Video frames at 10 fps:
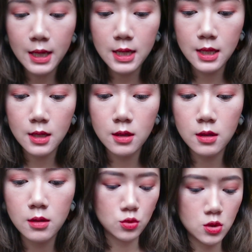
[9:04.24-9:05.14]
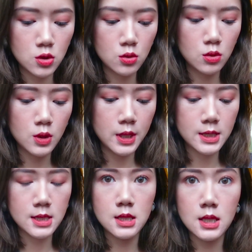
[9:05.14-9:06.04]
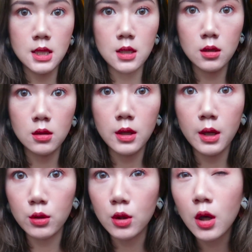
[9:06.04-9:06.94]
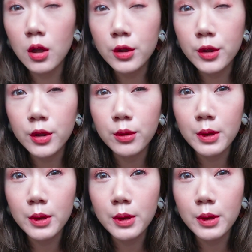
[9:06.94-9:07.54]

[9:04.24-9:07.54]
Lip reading: Red in, so you guys see how the color